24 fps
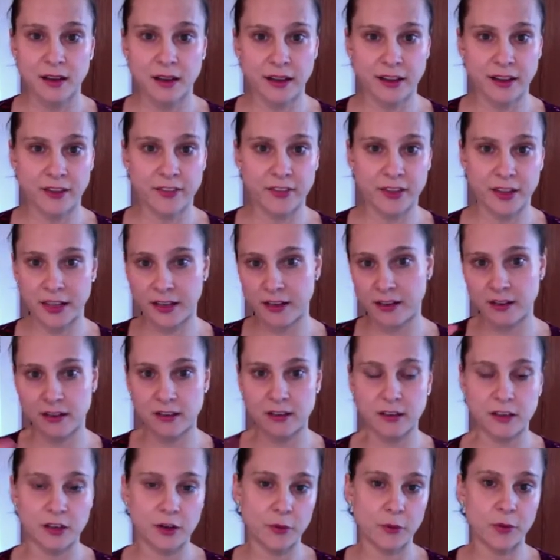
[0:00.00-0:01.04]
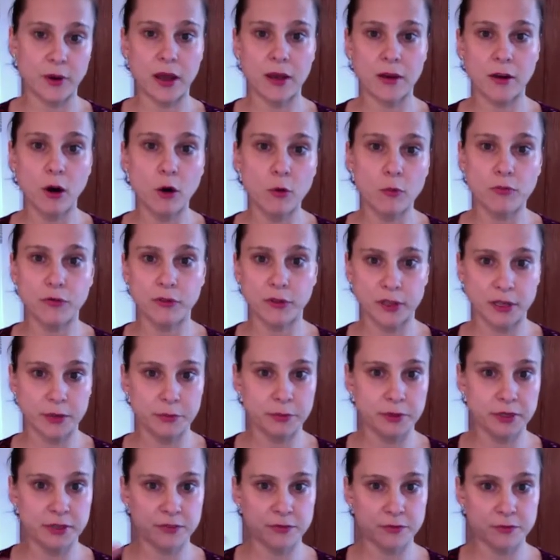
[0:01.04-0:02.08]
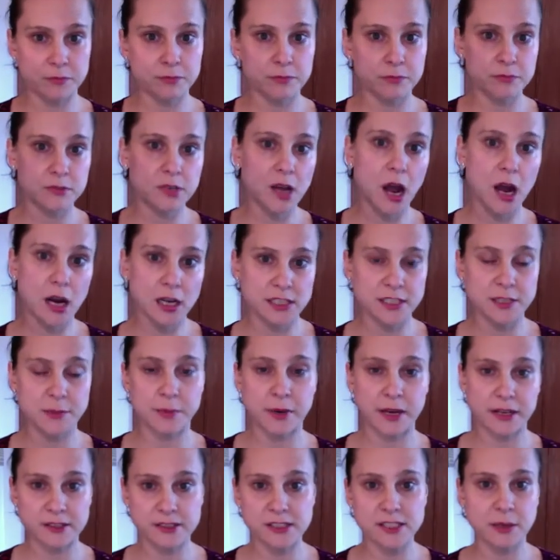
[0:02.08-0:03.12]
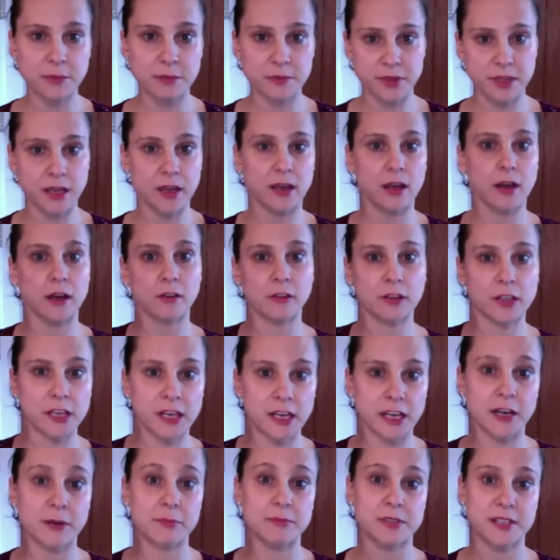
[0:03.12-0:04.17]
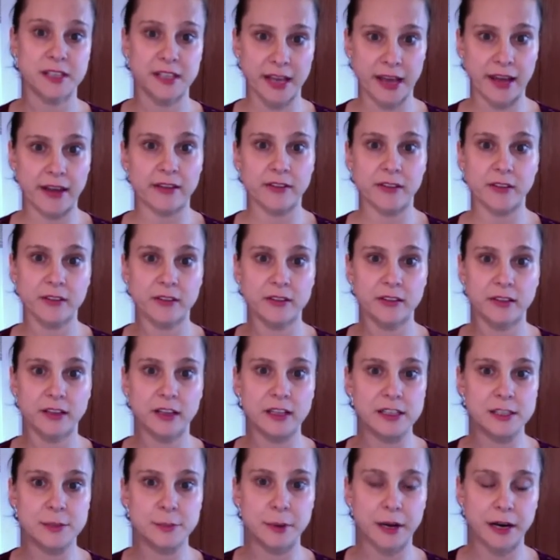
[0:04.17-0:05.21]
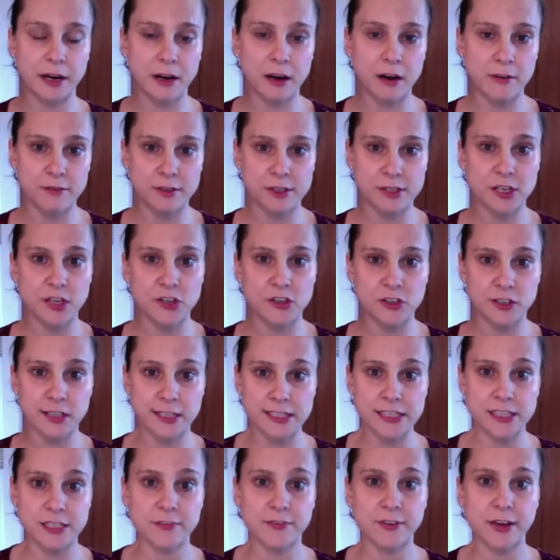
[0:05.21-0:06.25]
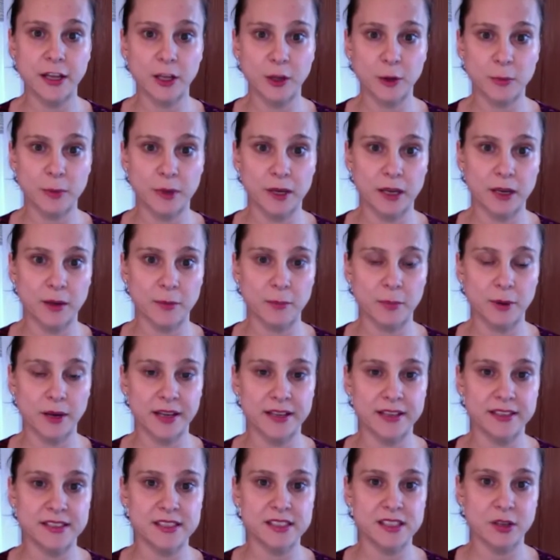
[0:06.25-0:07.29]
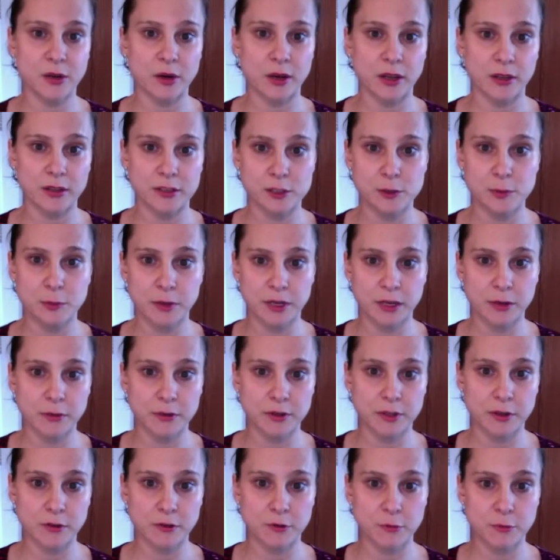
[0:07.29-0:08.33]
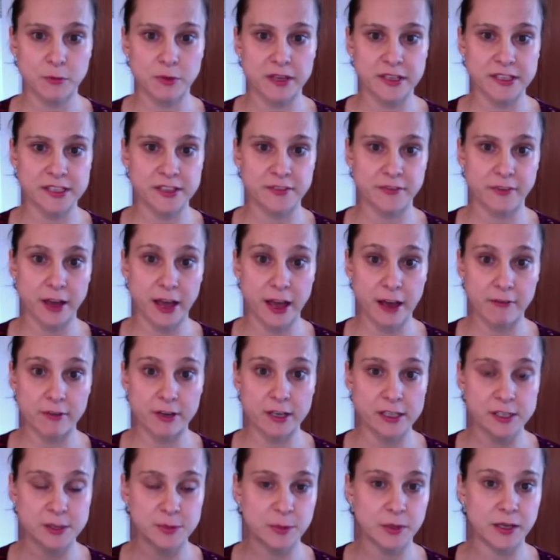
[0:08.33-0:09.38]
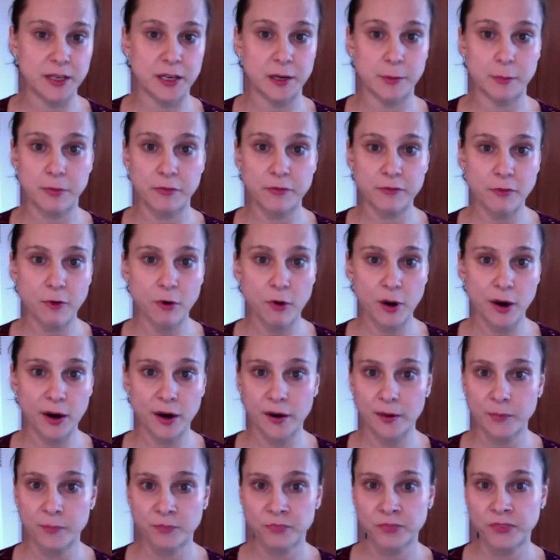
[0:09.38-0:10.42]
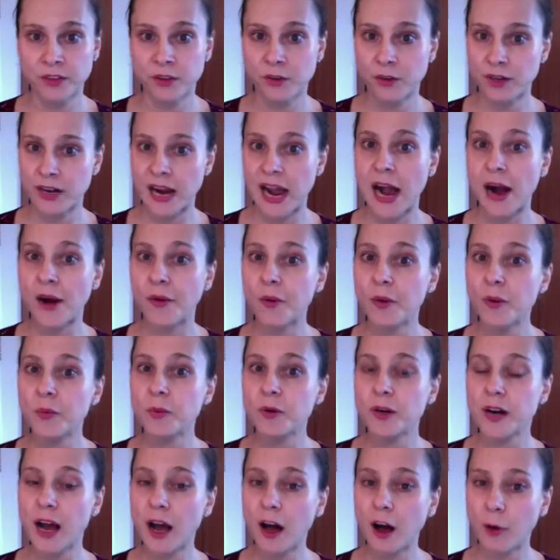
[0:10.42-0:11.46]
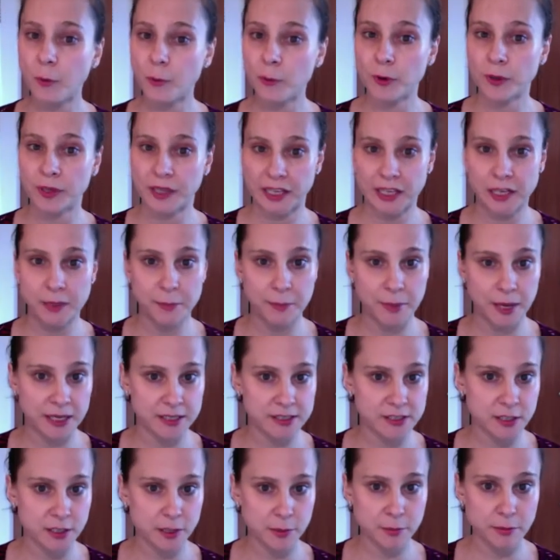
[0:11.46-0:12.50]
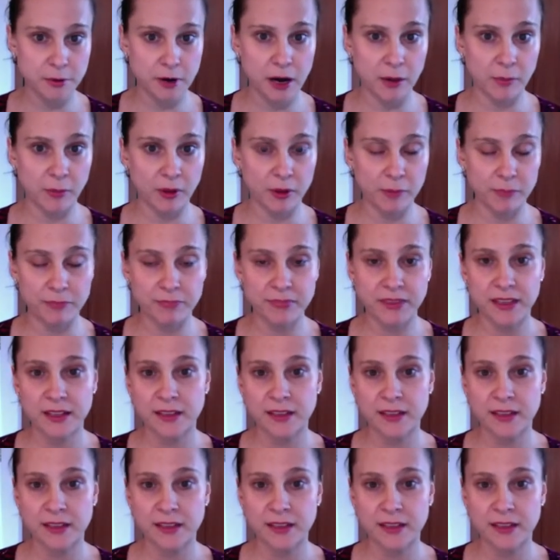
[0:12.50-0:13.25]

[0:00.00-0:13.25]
And then, hopefully we've talked about something leading up to that. It's been a conversation that's developing, but so I'll explain what the group is if I haven't explained it before, and how it would help relate it back to the problem